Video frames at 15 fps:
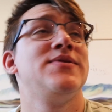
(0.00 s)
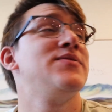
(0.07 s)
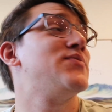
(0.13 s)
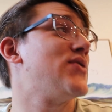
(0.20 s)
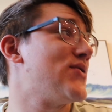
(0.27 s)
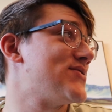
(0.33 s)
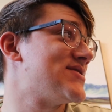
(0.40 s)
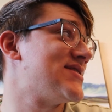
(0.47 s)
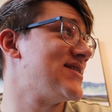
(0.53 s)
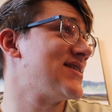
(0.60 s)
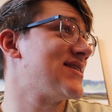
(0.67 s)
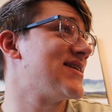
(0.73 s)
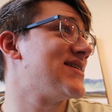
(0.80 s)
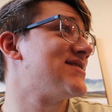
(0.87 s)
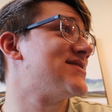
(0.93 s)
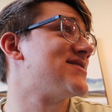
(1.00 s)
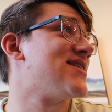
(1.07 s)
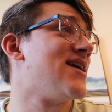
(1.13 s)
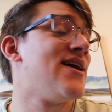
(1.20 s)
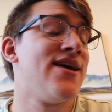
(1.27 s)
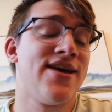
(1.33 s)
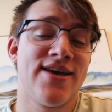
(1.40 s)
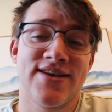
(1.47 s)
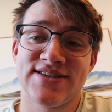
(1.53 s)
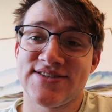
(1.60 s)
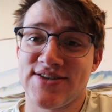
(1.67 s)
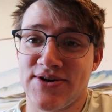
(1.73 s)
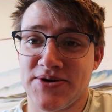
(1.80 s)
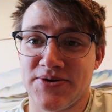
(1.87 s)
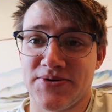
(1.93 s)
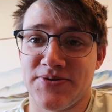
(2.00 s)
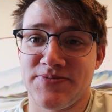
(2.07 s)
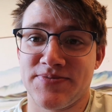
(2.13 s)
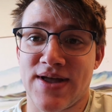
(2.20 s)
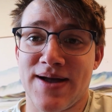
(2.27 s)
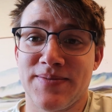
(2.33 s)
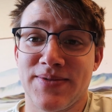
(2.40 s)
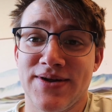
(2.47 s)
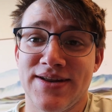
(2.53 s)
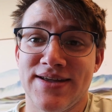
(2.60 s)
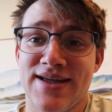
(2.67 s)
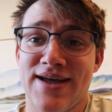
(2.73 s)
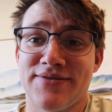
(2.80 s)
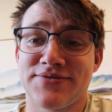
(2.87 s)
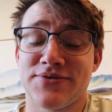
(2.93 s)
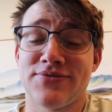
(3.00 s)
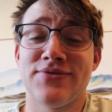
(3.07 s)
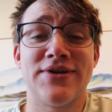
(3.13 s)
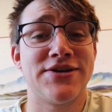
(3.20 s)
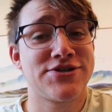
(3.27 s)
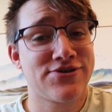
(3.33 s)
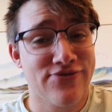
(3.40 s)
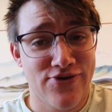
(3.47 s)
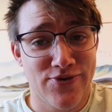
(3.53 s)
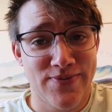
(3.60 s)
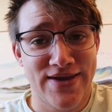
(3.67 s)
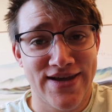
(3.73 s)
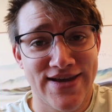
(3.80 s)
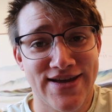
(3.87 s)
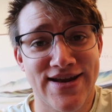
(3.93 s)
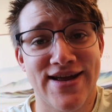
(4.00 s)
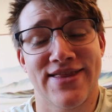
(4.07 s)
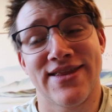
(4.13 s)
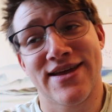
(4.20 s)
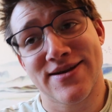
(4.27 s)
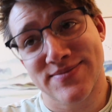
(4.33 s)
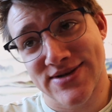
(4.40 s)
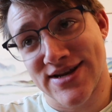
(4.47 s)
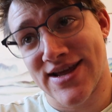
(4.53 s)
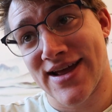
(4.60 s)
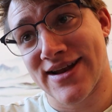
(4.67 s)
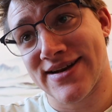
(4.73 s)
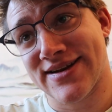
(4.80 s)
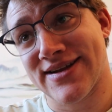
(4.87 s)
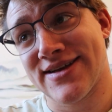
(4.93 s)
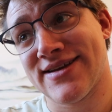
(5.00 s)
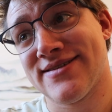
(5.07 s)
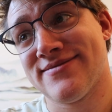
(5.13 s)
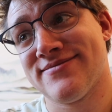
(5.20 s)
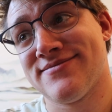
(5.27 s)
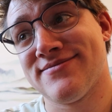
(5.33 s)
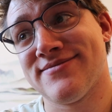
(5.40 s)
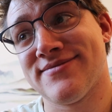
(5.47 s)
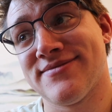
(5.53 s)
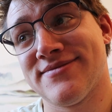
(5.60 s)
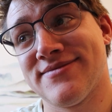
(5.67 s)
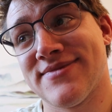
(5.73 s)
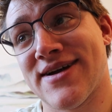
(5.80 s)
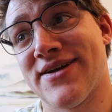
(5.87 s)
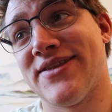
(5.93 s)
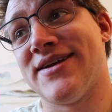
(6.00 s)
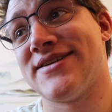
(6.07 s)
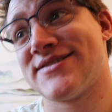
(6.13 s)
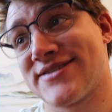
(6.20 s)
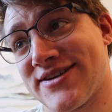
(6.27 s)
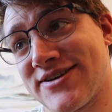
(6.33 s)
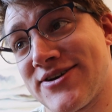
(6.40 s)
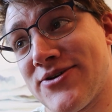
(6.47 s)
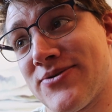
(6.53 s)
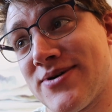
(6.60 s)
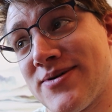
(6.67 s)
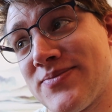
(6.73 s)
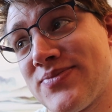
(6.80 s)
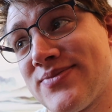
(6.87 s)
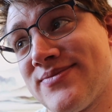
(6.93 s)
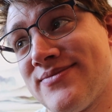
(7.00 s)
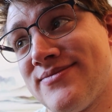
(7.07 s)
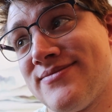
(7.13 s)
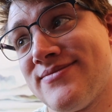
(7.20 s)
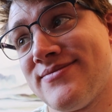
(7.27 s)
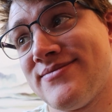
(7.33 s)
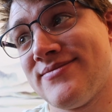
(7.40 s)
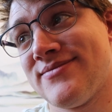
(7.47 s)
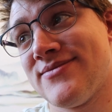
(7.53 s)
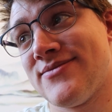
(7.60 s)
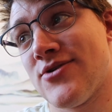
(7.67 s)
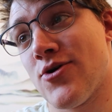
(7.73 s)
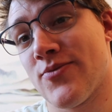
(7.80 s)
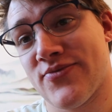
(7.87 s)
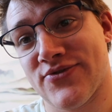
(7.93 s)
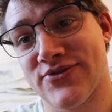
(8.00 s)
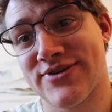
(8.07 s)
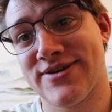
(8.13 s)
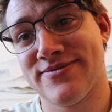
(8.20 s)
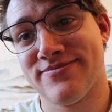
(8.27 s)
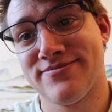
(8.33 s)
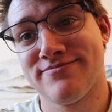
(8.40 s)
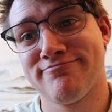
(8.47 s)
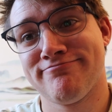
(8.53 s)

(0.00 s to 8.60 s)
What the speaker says: be posting this, so I'm gonna have to finish filming it, and then I'm gonna edit it, and then it's gonna go up, hopefully.